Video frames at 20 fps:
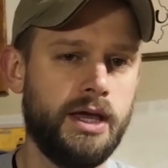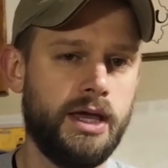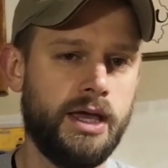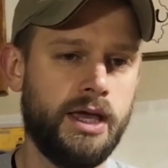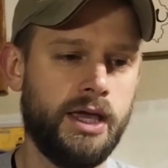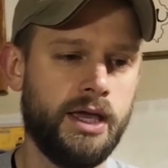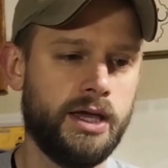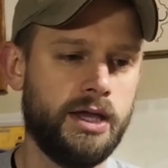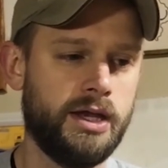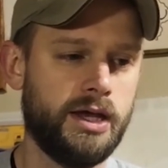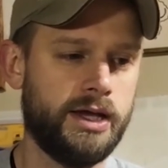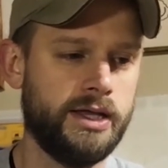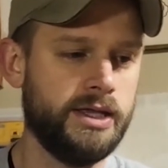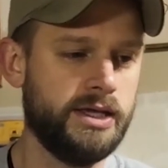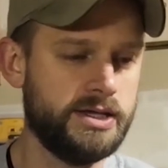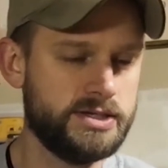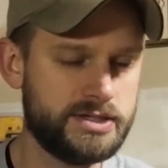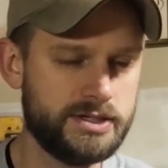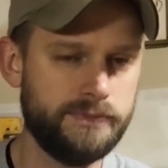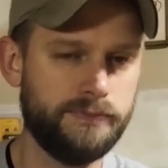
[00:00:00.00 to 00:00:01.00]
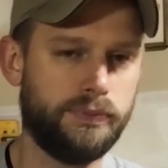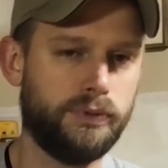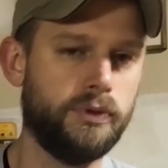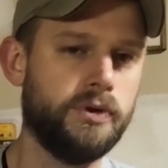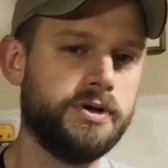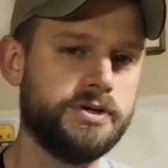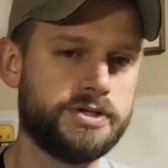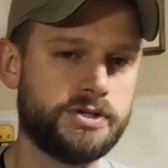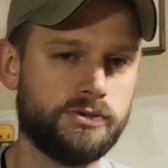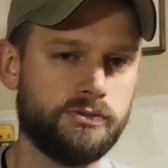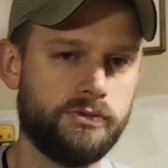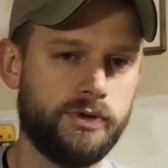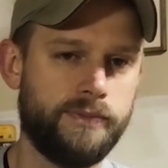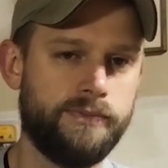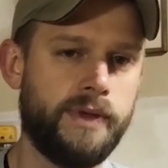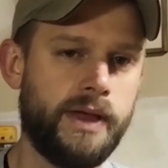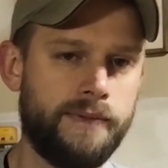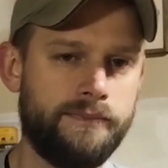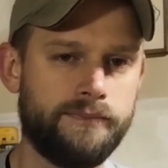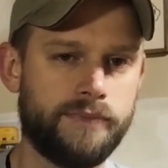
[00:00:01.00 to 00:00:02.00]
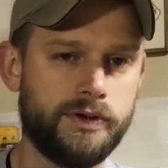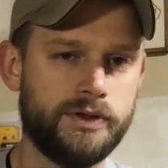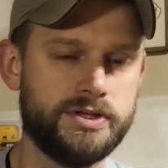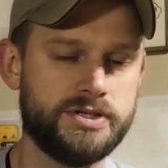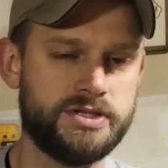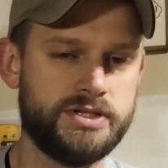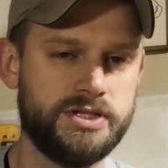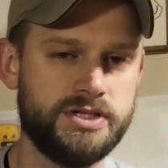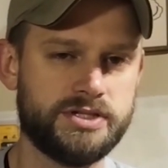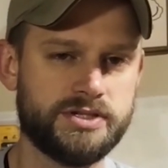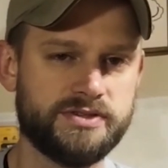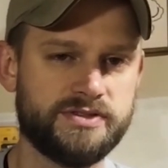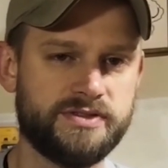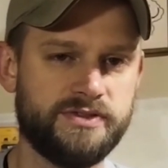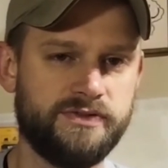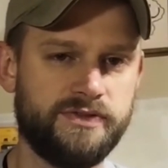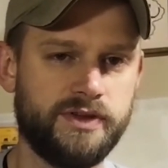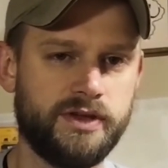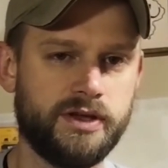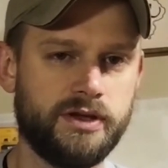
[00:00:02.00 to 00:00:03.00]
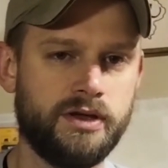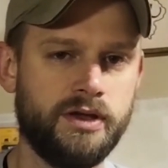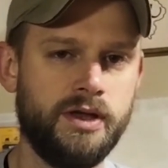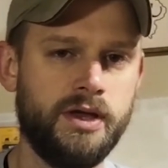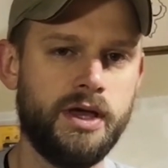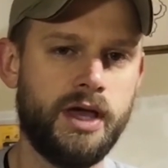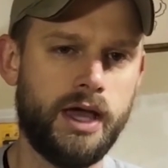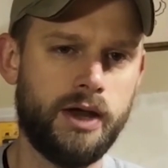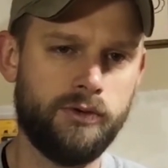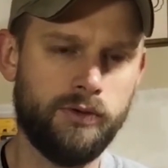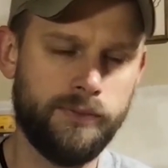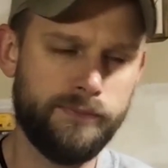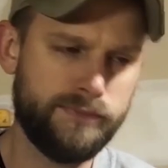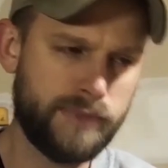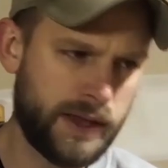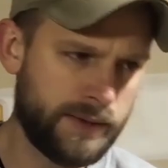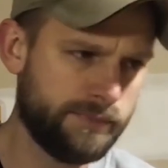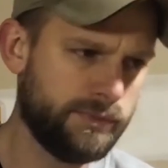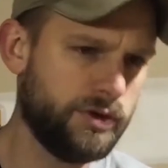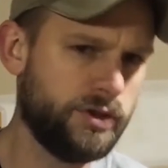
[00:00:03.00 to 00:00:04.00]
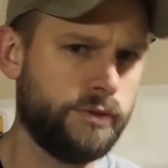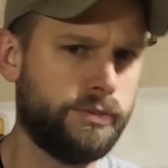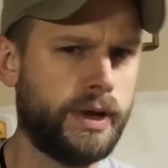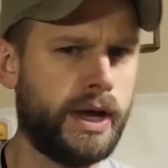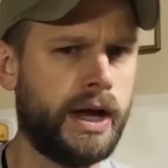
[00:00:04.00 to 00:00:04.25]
And I think it's important to remember the siege of Sevilla and remember the